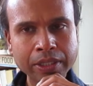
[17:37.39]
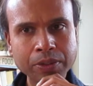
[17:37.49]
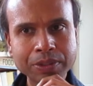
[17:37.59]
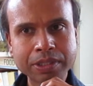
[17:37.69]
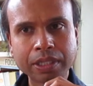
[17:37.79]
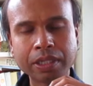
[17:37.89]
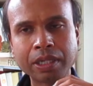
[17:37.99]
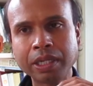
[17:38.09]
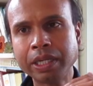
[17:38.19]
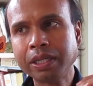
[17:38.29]
he was the
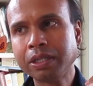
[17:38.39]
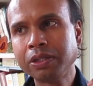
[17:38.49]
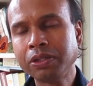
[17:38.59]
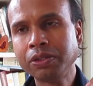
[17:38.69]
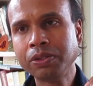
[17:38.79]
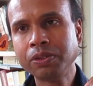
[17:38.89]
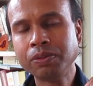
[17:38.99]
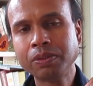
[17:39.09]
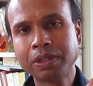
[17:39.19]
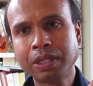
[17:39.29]
guy
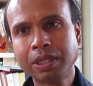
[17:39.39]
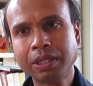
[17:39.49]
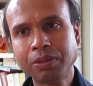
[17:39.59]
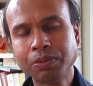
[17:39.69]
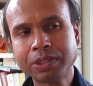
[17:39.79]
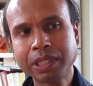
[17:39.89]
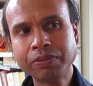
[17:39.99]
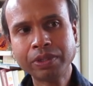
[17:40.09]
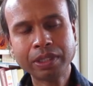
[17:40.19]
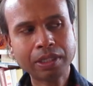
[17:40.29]
who was
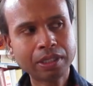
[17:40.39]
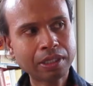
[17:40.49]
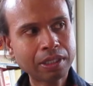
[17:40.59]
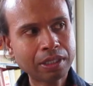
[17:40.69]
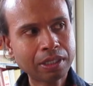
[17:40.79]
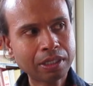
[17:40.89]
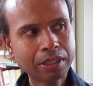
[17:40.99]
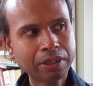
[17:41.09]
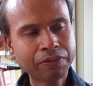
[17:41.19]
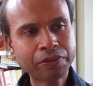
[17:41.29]
given
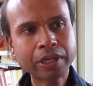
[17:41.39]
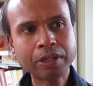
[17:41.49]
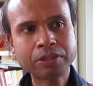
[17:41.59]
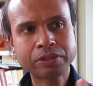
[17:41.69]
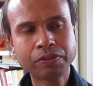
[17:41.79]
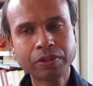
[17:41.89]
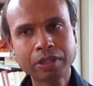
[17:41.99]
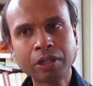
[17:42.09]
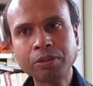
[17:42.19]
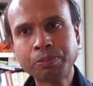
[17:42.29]
uh, the files of a
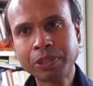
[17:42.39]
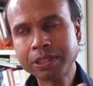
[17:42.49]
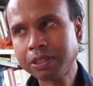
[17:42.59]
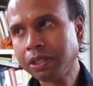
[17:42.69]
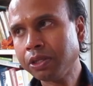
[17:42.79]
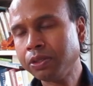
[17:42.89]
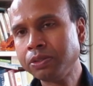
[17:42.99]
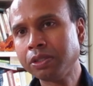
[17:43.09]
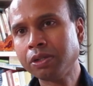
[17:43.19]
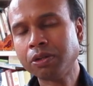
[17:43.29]
whole prison
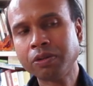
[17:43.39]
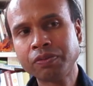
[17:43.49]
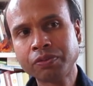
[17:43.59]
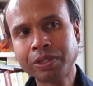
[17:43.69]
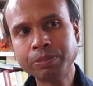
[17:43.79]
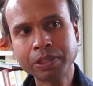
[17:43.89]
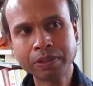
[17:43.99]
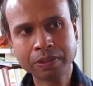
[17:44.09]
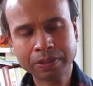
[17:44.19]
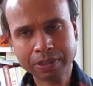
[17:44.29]
load of
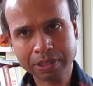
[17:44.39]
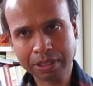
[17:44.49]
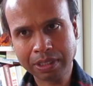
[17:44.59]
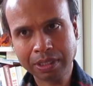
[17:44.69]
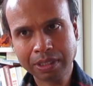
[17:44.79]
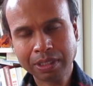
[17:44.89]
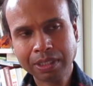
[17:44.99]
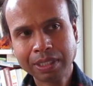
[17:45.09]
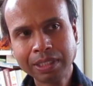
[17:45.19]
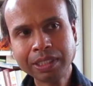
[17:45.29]
criminals.
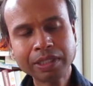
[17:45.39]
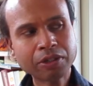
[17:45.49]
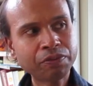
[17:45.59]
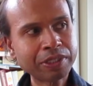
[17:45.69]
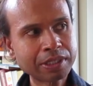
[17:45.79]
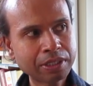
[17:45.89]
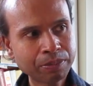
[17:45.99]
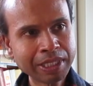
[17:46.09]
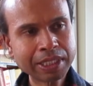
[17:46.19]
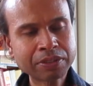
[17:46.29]
And he didn't go and visit
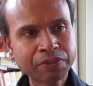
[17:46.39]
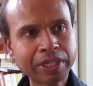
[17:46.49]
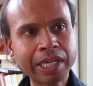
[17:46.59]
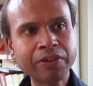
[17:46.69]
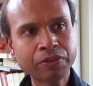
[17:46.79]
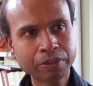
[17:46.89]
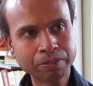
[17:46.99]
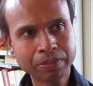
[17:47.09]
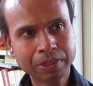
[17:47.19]
them, he just forgave them